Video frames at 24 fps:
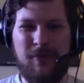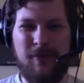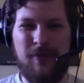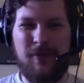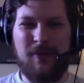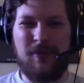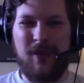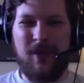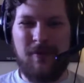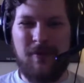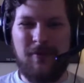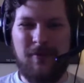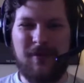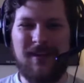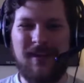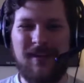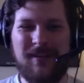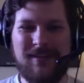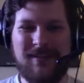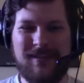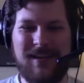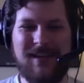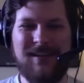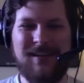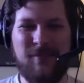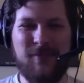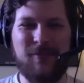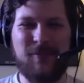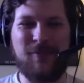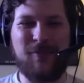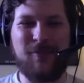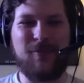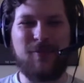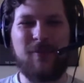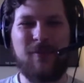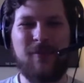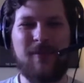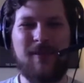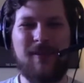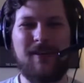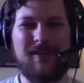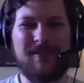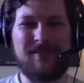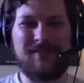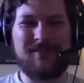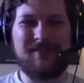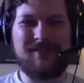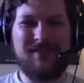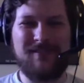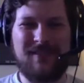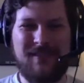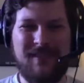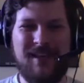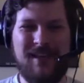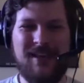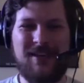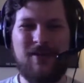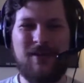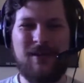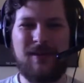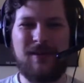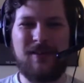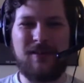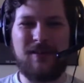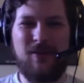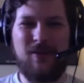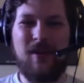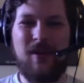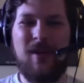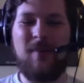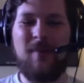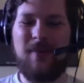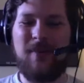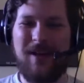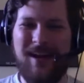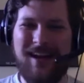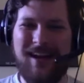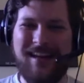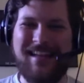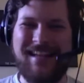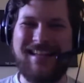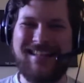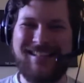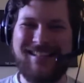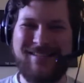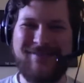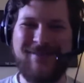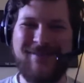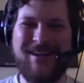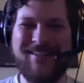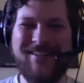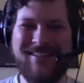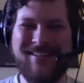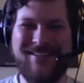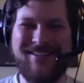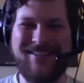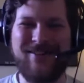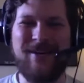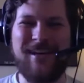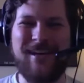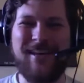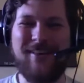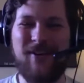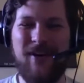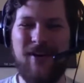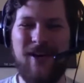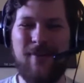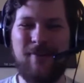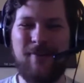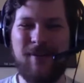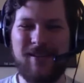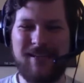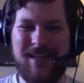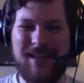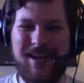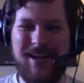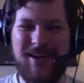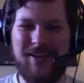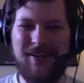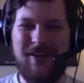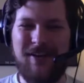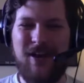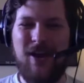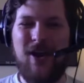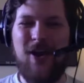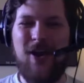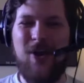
up and down is not the most performant thing you can do, but I need to be able to do either up and down,